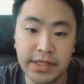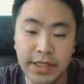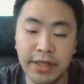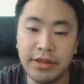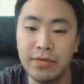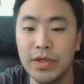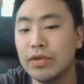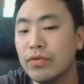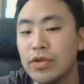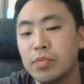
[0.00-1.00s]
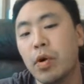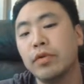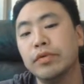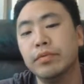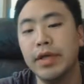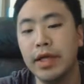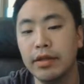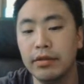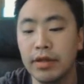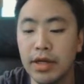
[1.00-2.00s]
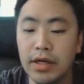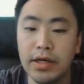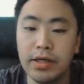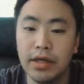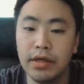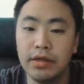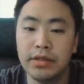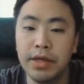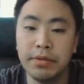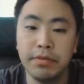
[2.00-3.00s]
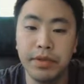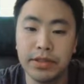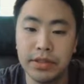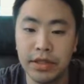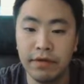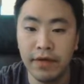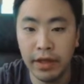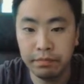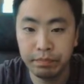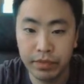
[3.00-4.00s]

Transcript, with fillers: And I think we could do this problem in uh, time complexity of n.